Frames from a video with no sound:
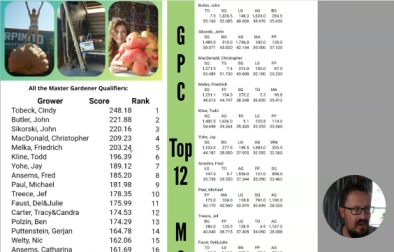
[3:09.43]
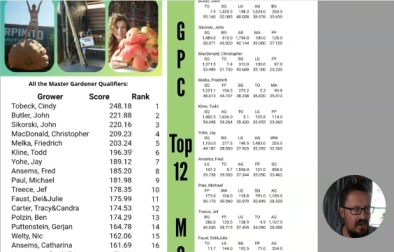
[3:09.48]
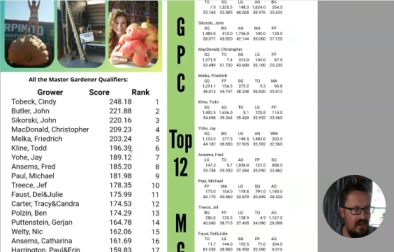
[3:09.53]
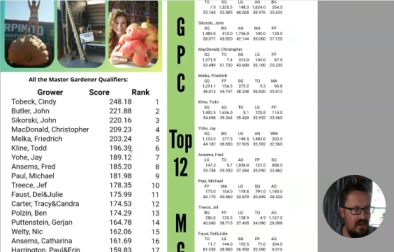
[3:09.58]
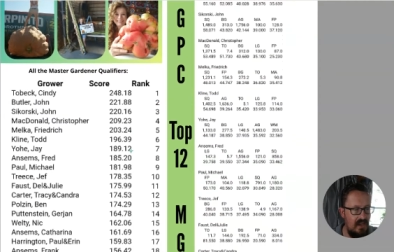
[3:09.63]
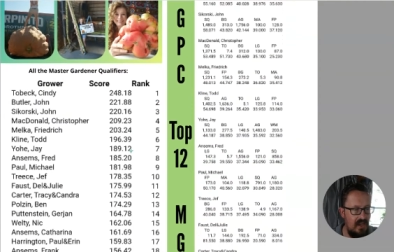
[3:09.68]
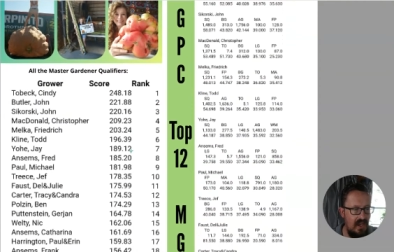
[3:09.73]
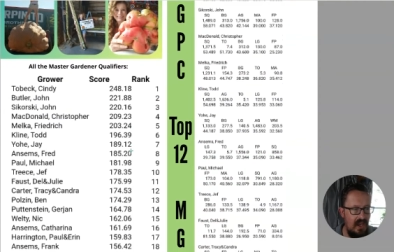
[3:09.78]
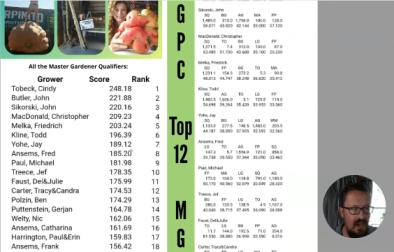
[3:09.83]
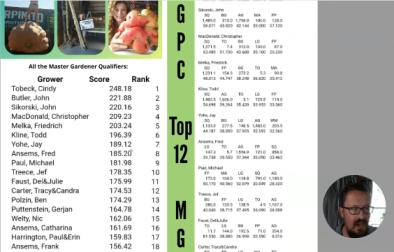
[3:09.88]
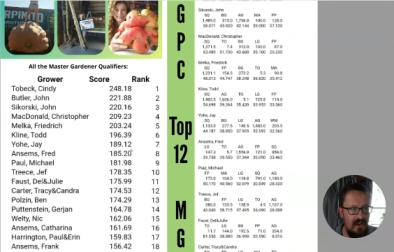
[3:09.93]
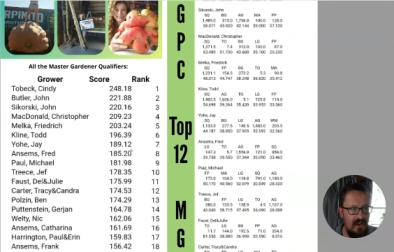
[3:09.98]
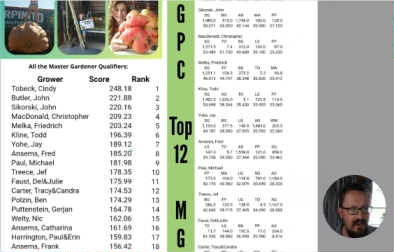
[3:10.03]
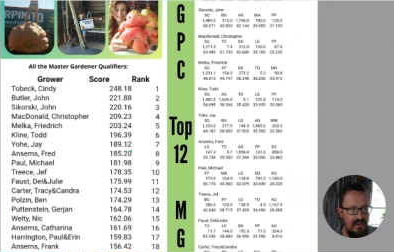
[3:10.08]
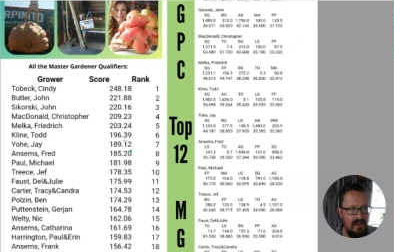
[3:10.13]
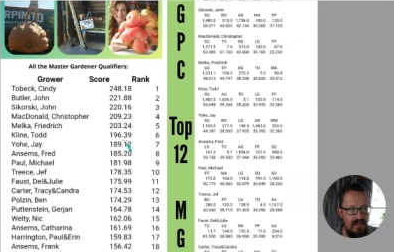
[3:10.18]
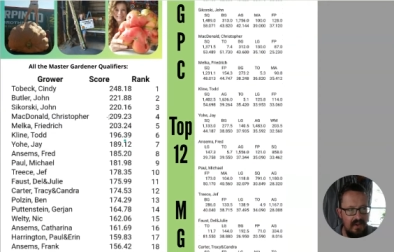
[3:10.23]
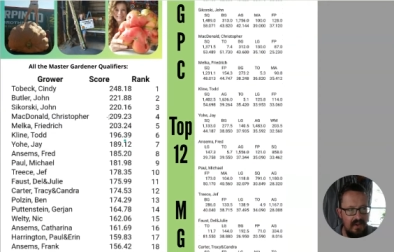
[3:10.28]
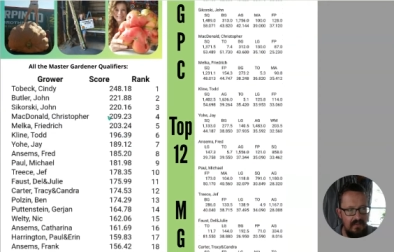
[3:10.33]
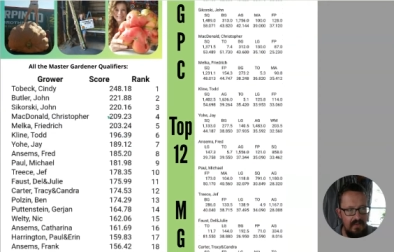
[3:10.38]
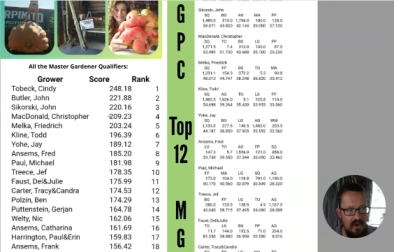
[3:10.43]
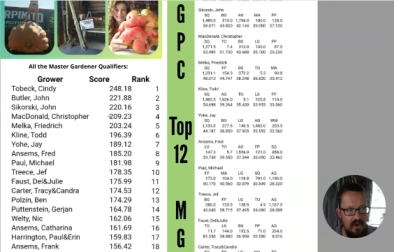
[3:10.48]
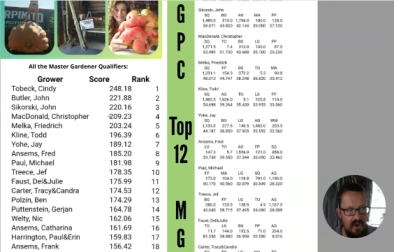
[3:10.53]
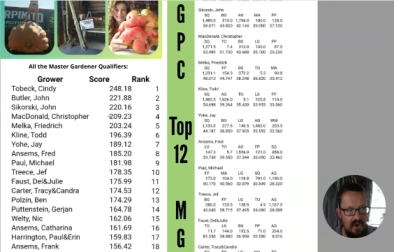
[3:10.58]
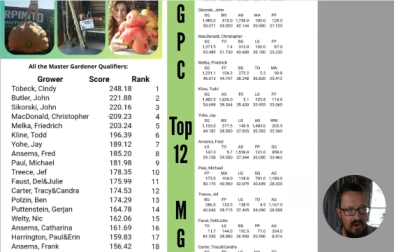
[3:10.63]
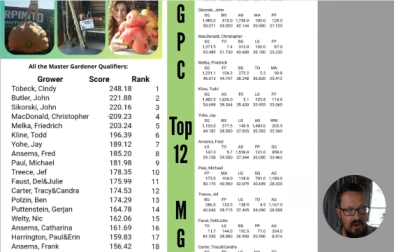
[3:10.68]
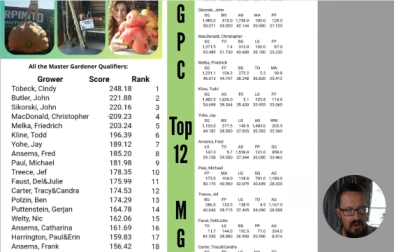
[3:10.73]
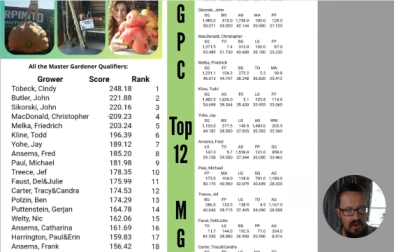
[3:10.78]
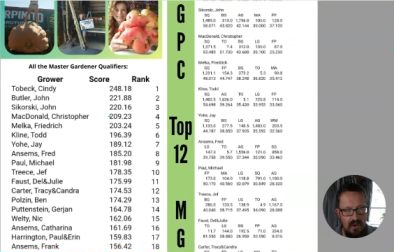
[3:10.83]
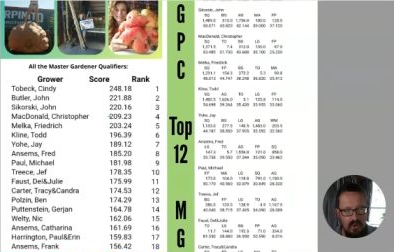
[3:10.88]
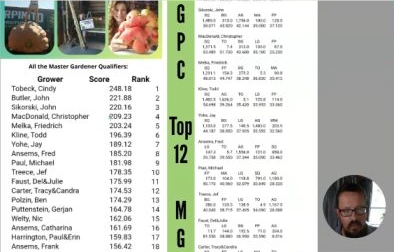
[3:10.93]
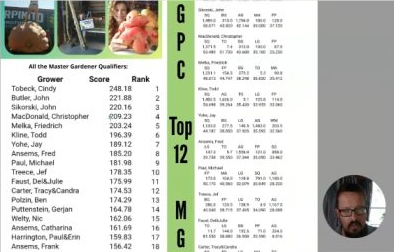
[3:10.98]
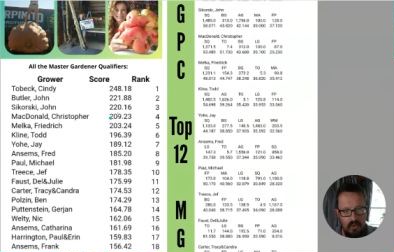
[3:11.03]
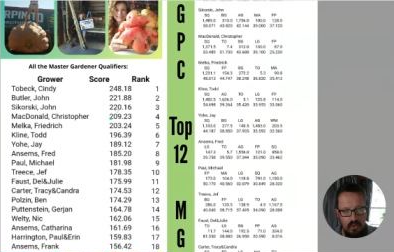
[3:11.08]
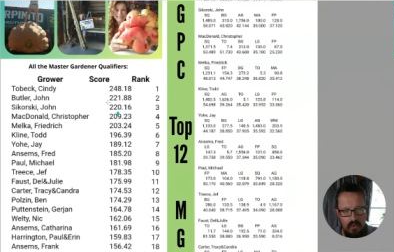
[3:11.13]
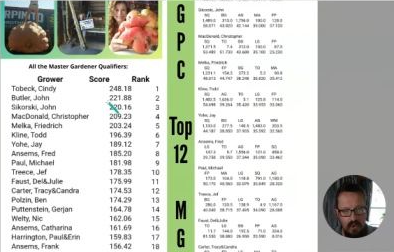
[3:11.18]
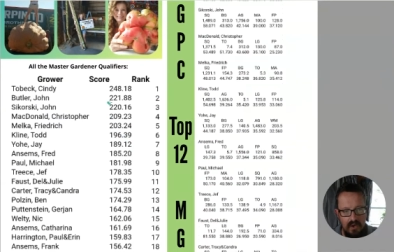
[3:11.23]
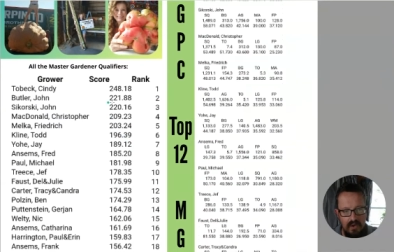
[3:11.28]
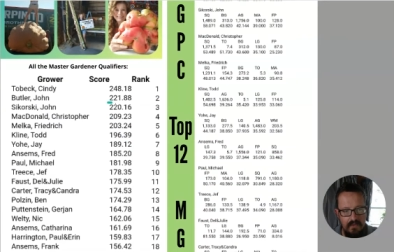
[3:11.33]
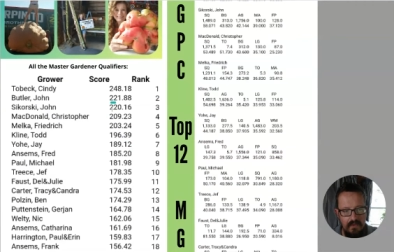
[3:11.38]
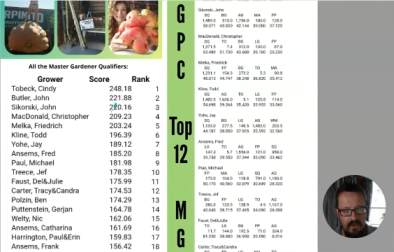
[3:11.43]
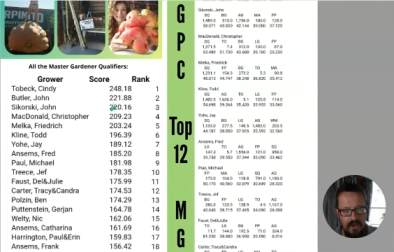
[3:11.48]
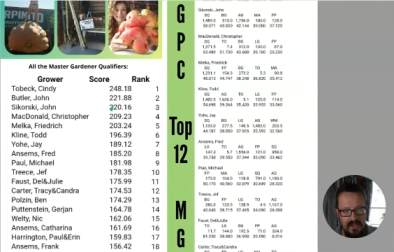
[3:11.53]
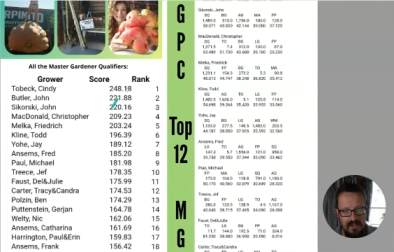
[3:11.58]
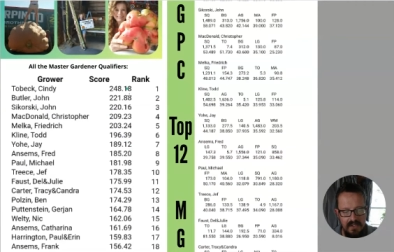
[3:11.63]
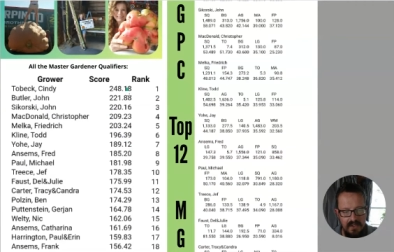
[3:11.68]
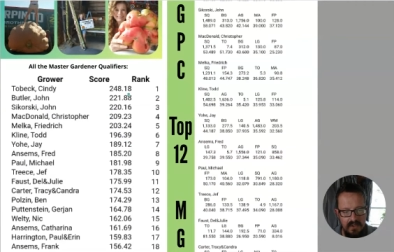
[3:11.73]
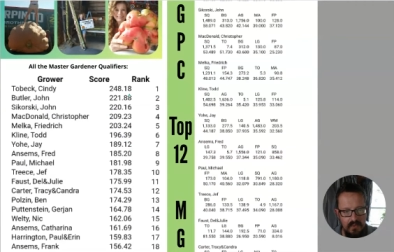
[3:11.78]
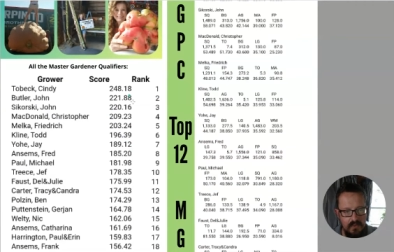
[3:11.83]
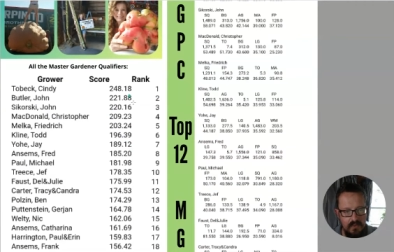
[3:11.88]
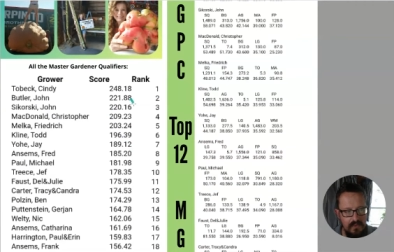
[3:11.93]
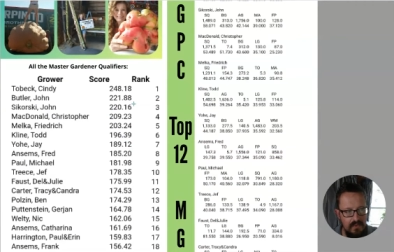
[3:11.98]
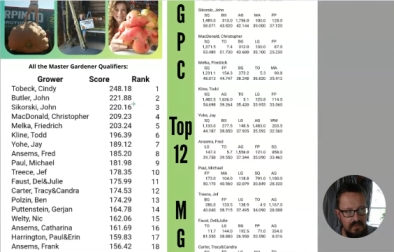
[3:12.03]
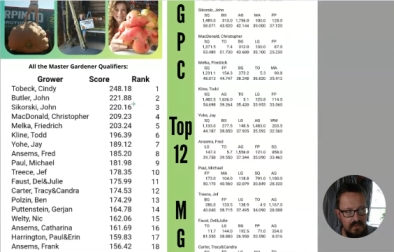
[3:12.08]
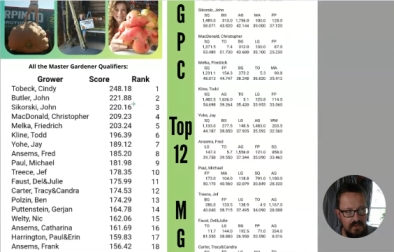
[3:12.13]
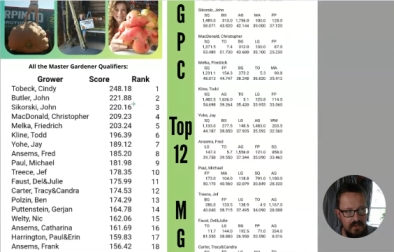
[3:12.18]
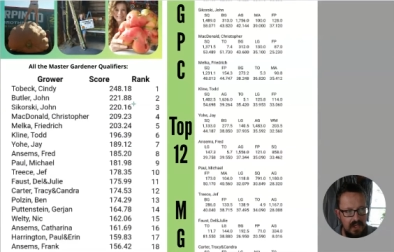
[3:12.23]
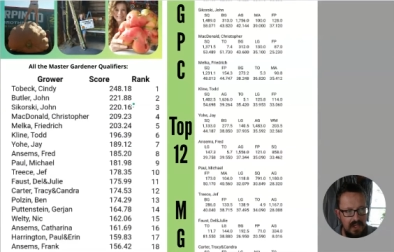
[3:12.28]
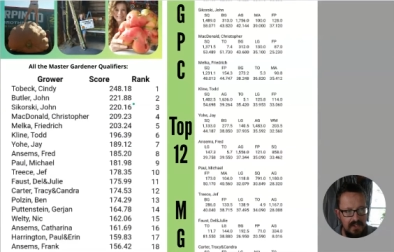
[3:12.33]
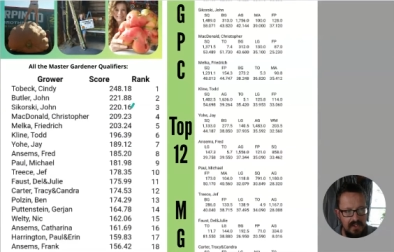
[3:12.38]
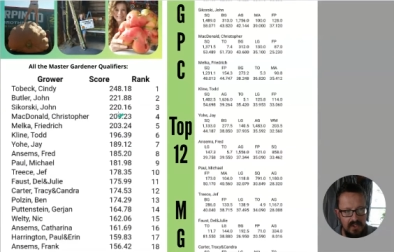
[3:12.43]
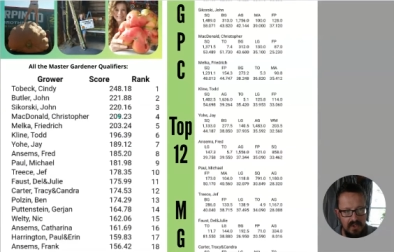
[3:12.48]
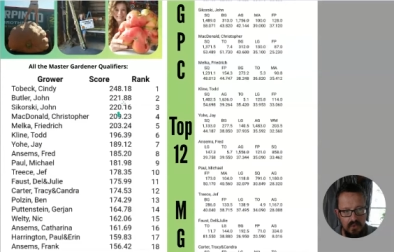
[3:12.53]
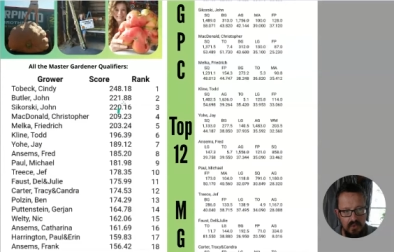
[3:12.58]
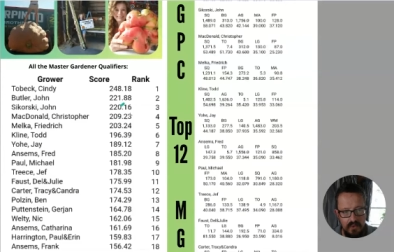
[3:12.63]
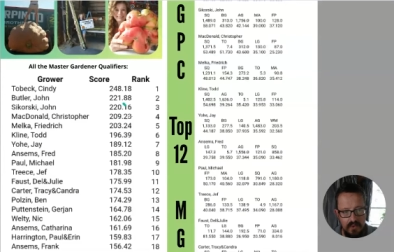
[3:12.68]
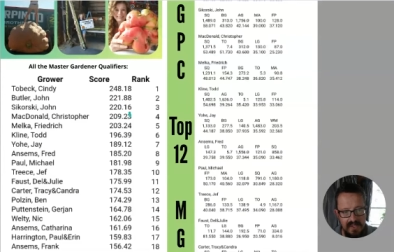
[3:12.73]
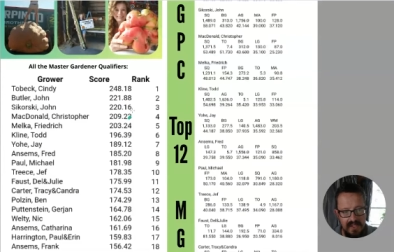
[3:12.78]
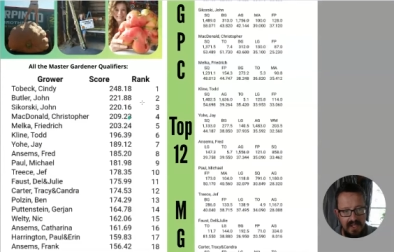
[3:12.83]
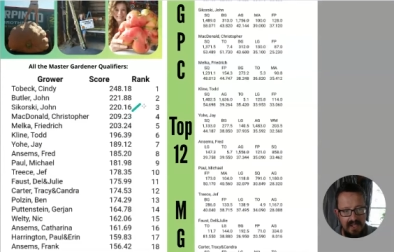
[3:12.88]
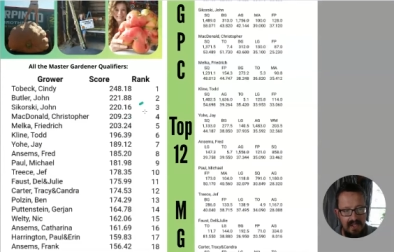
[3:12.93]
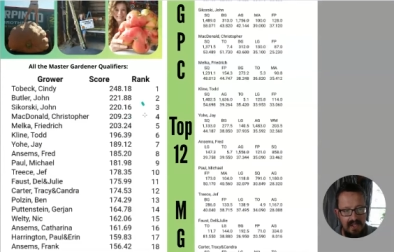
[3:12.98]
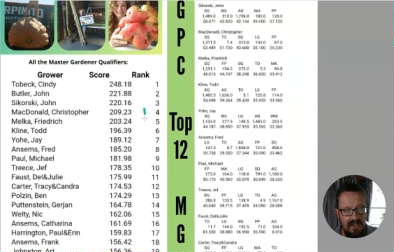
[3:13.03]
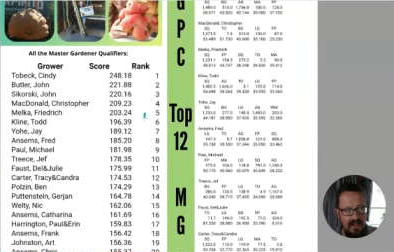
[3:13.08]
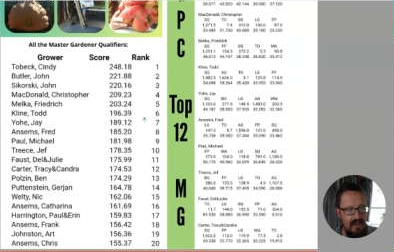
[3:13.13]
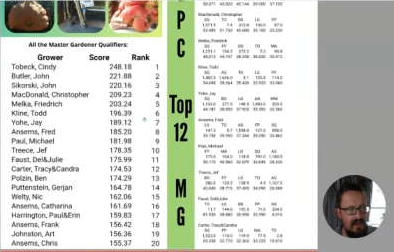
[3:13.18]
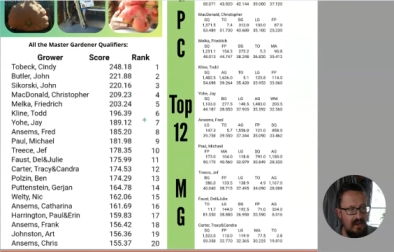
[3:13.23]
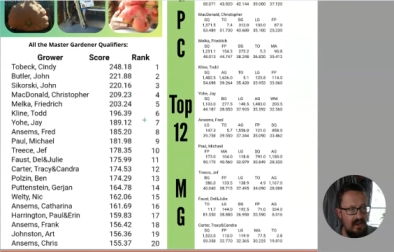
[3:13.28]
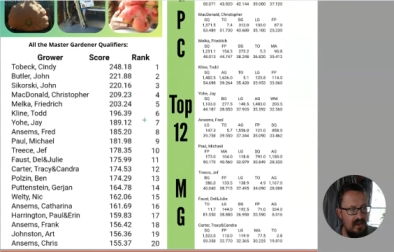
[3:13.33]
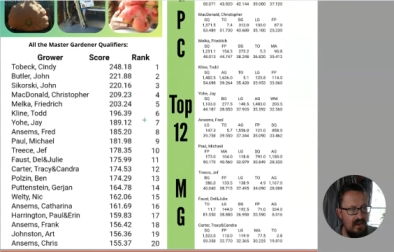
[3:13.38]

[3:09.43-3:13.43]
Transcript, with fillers: yeah, they've got all the qualifying scores here.